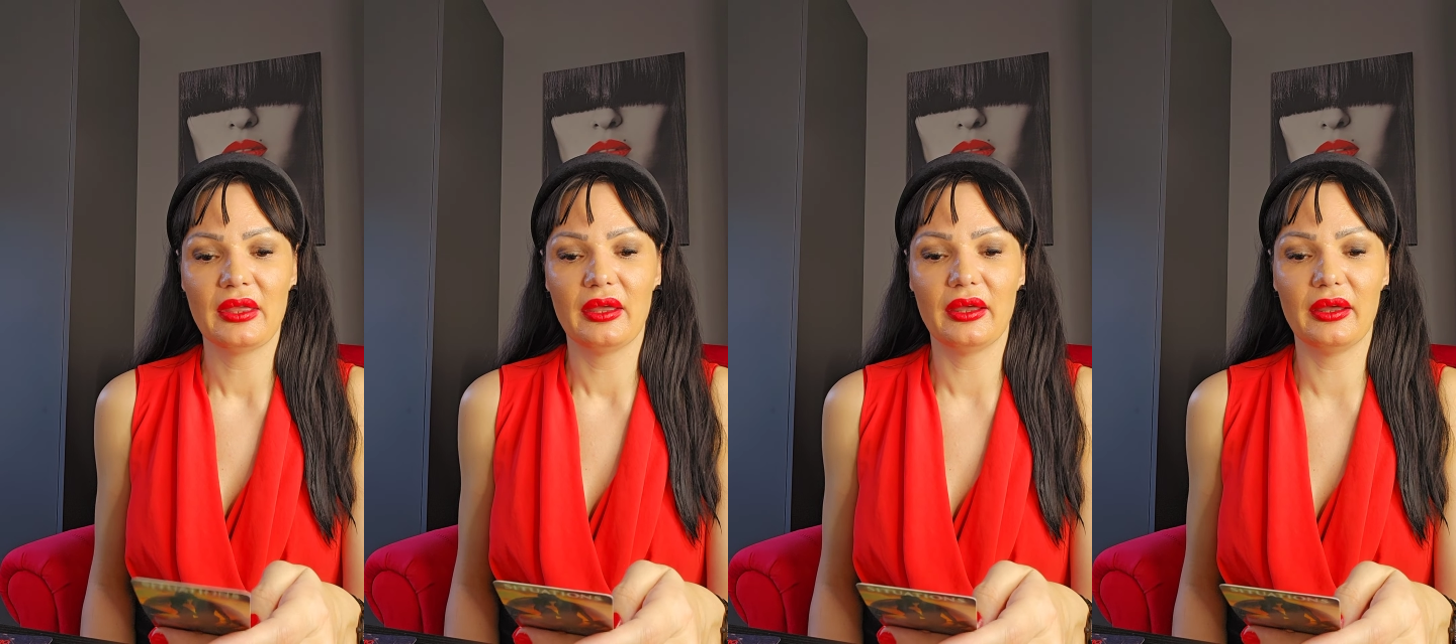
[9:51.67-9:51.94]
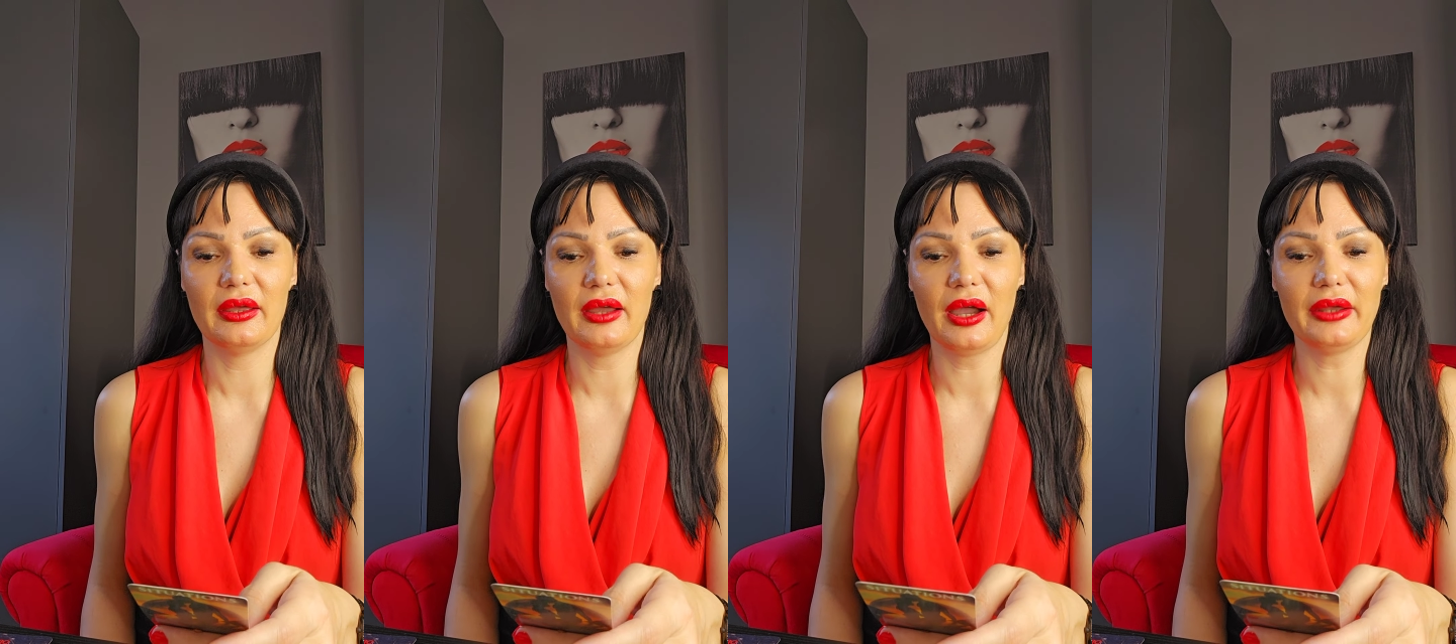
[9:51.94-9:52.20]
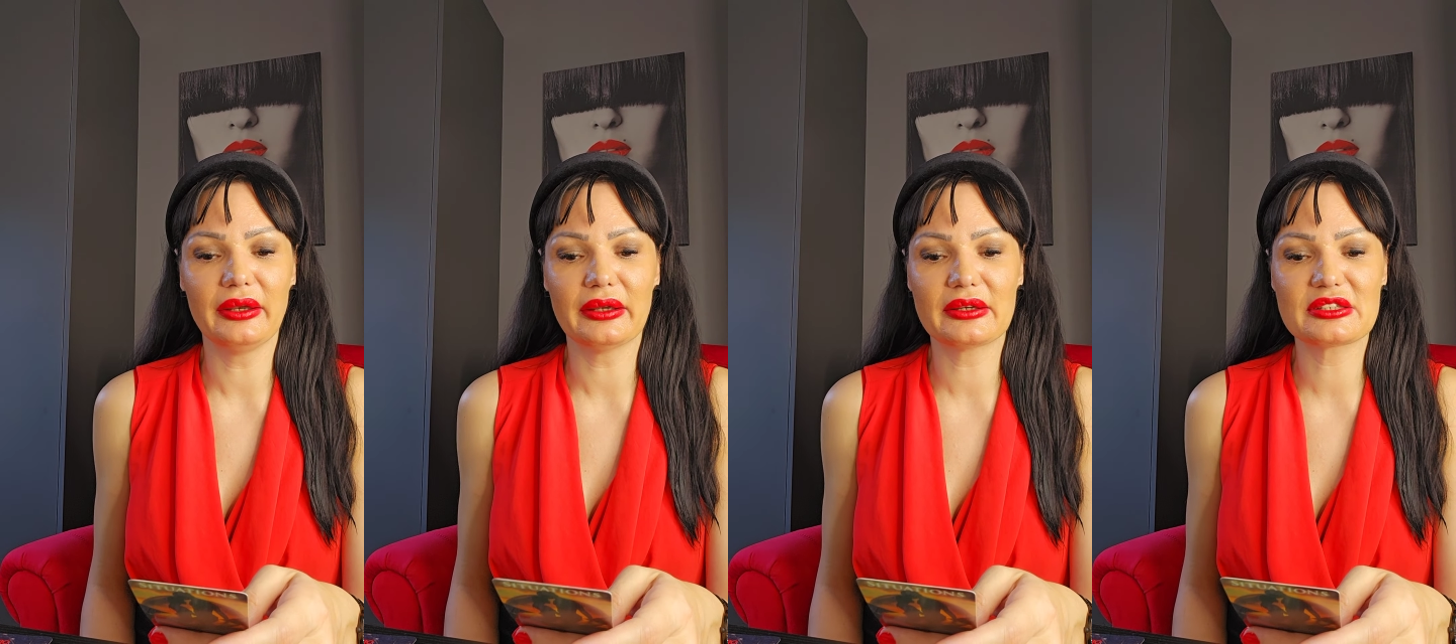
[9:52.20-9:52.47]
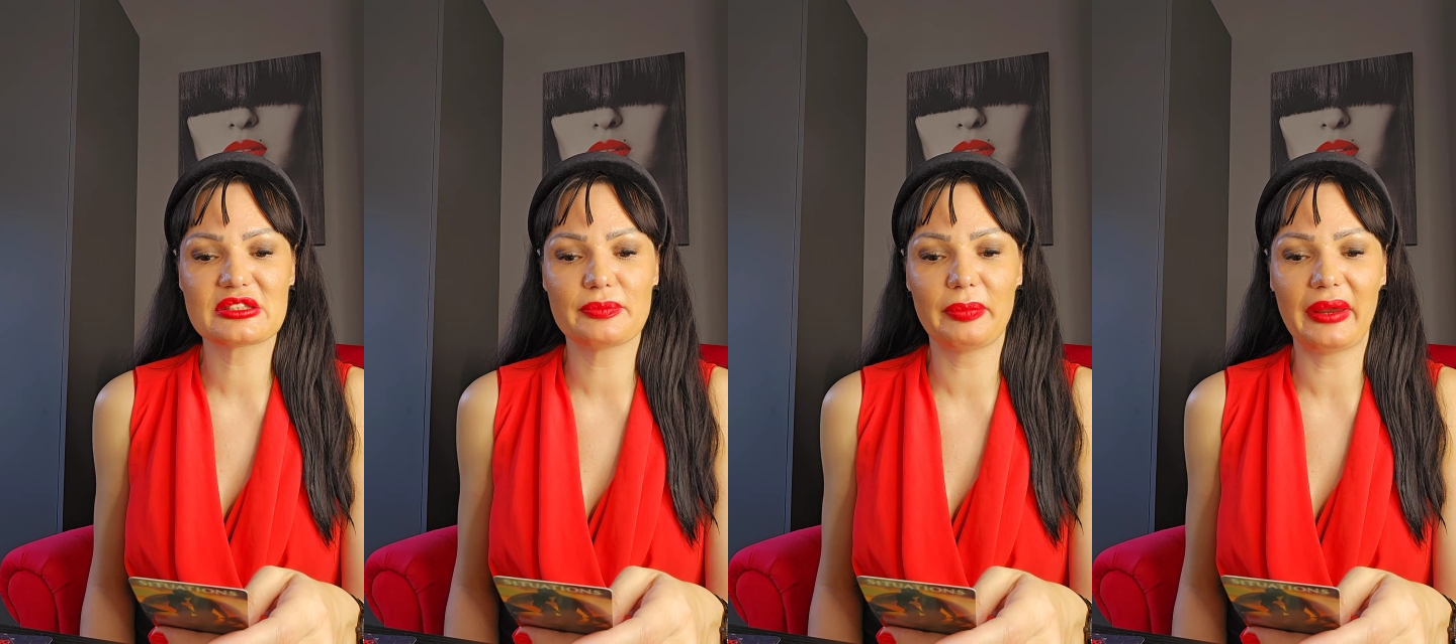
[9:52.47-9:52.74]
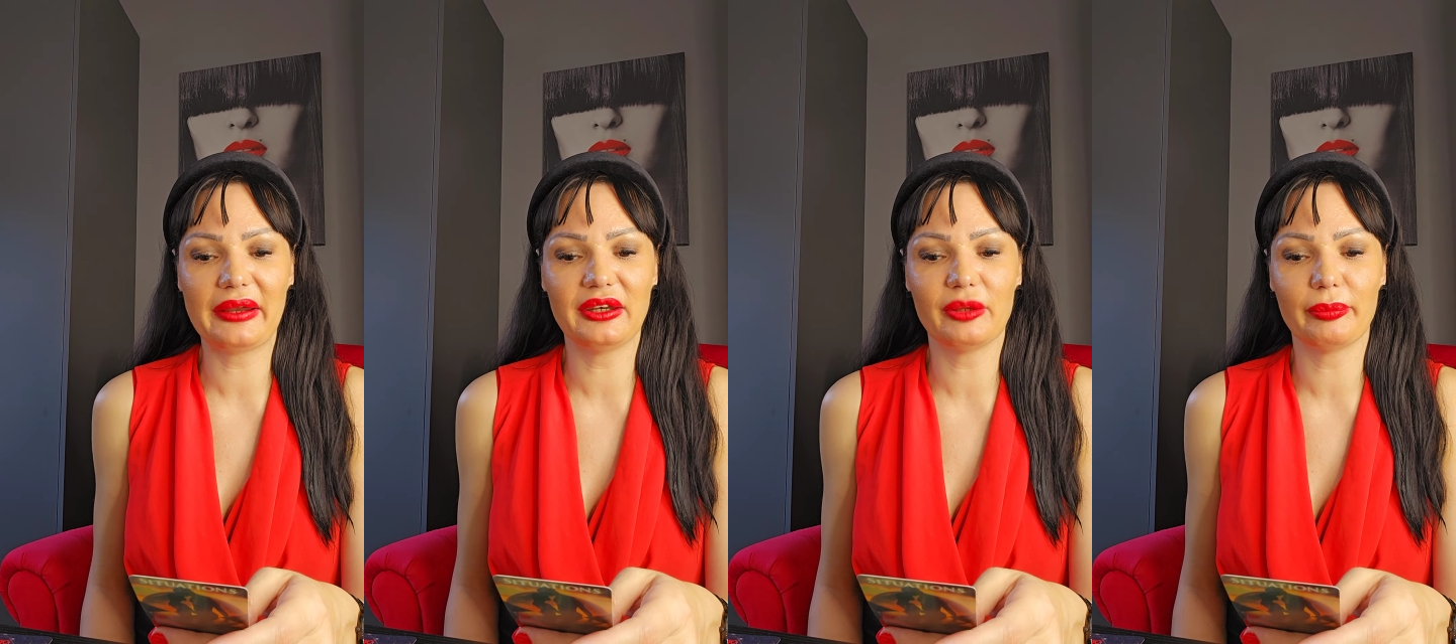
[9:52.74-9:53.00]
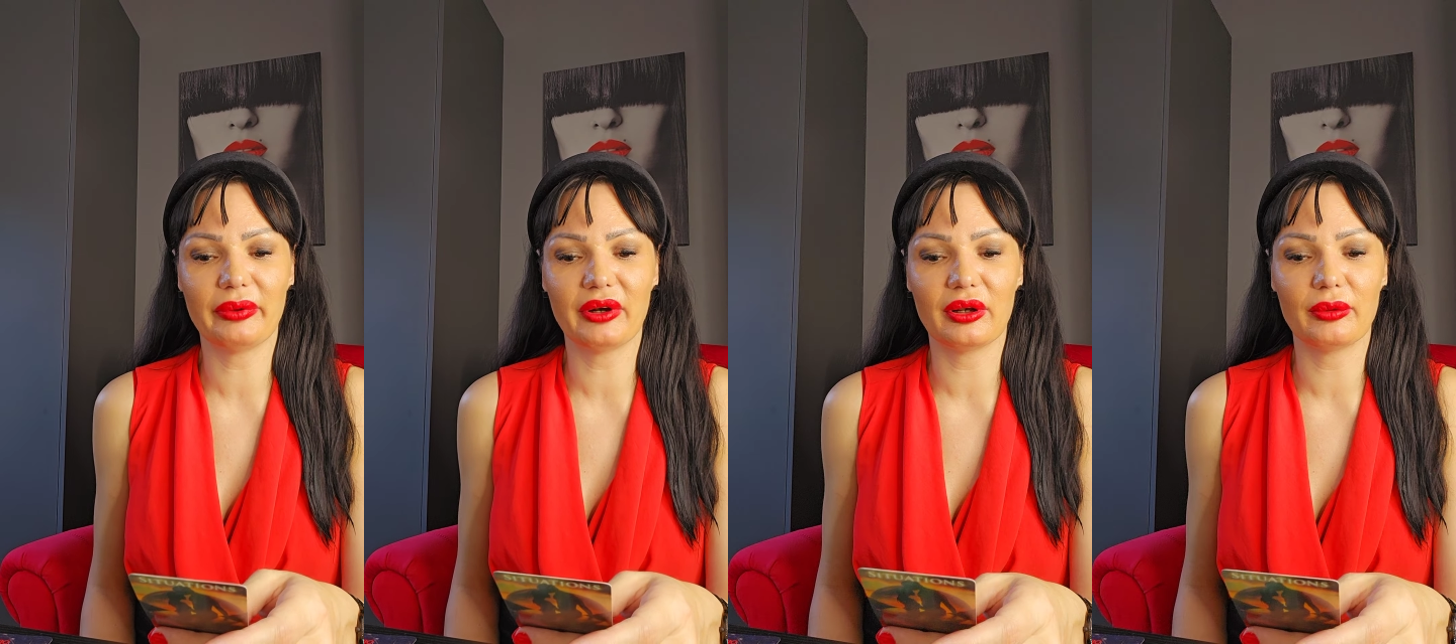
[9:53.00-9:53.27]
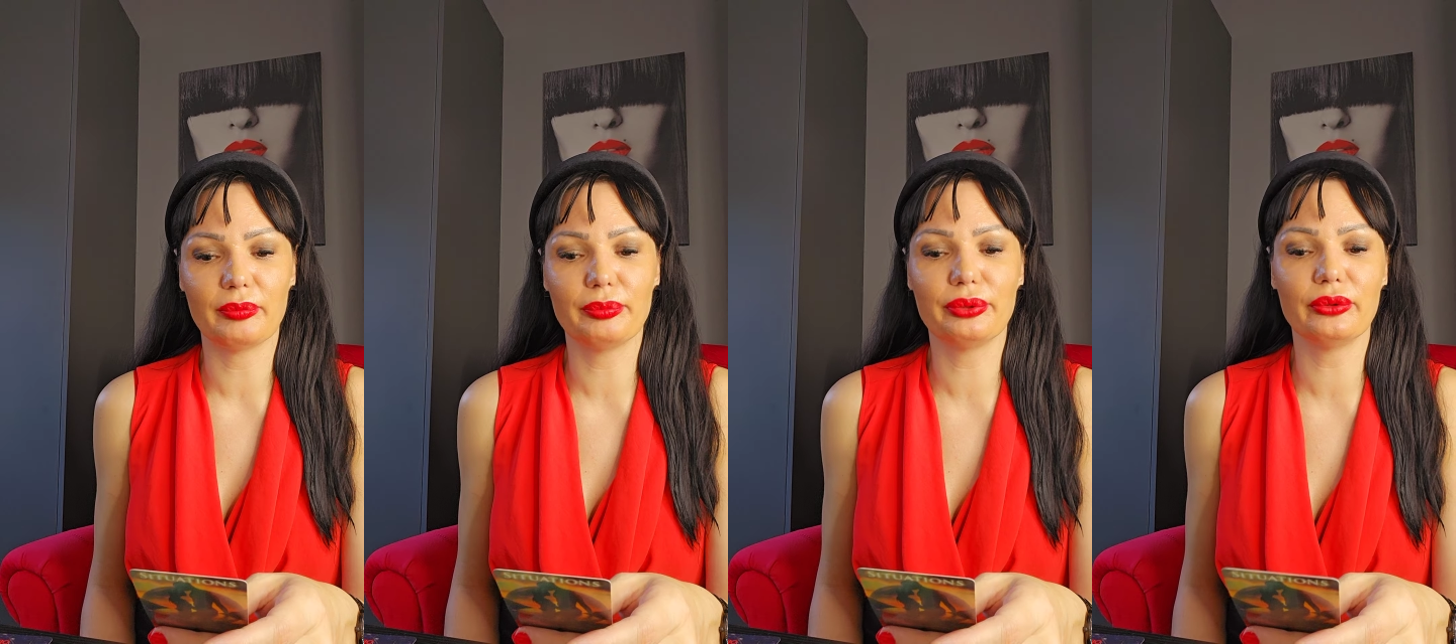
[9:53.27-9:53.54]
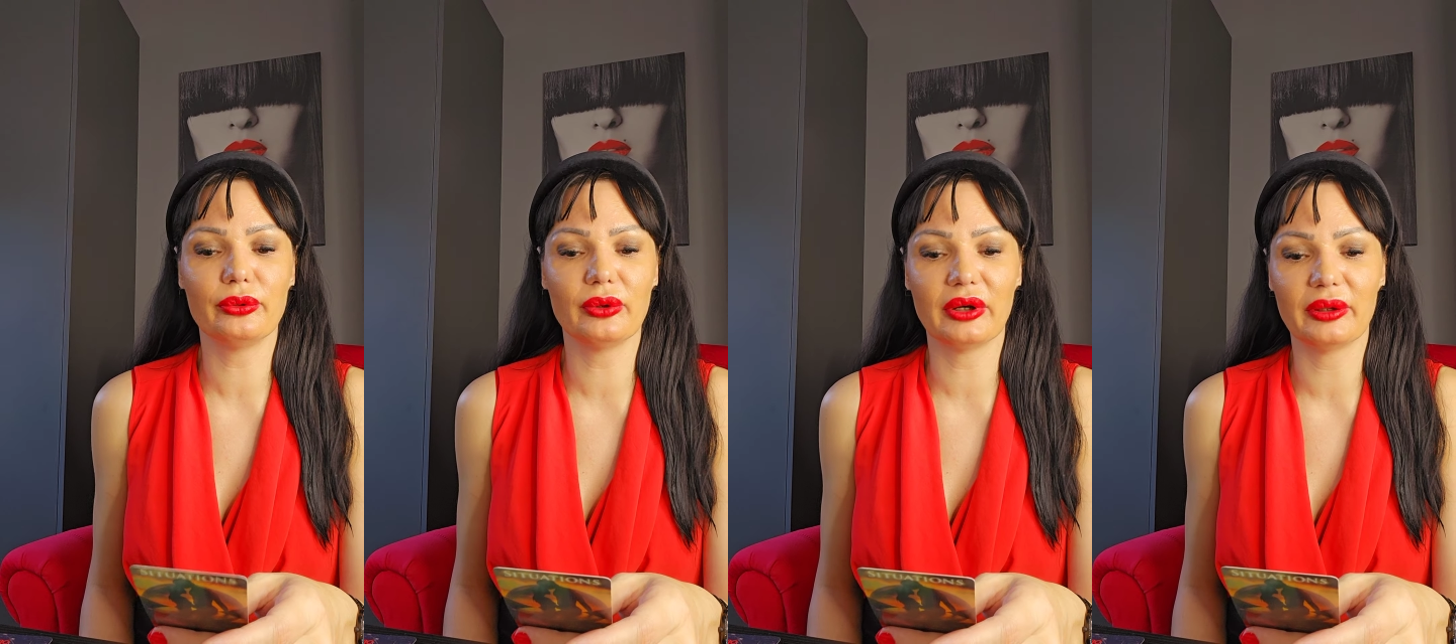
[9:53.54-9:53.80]
uh, unexplainable,
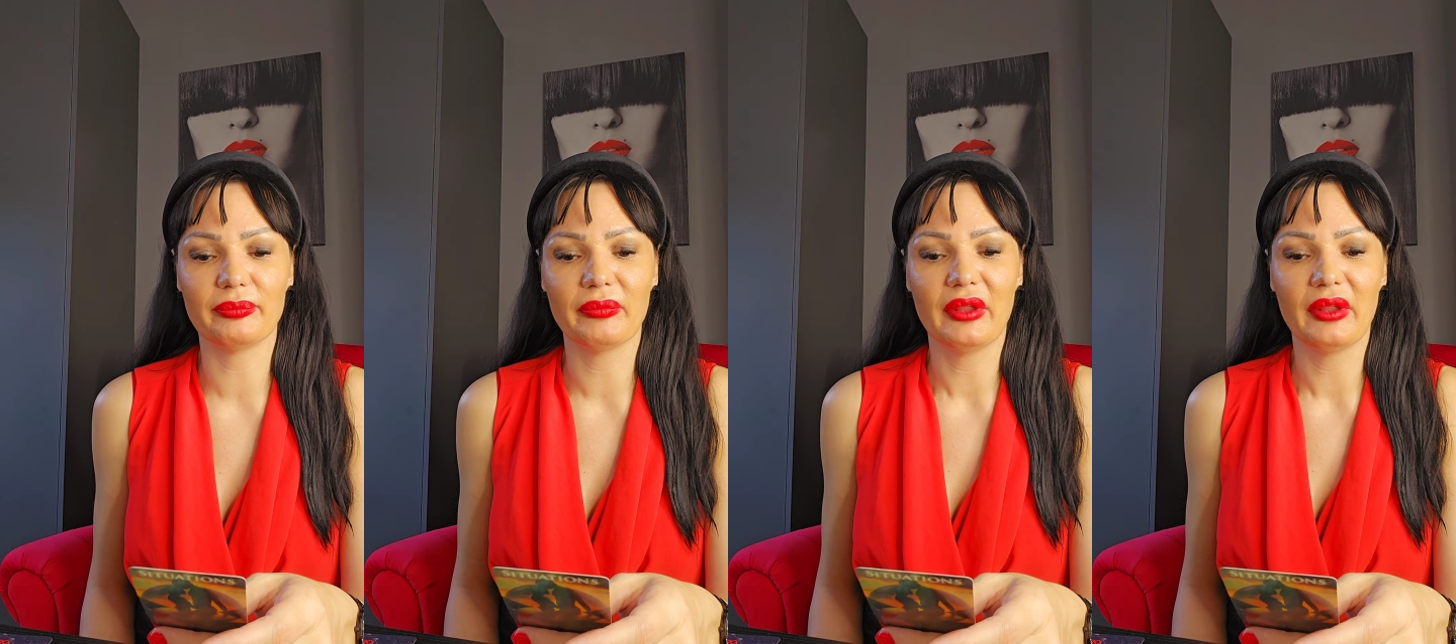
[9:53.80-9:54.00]
pull,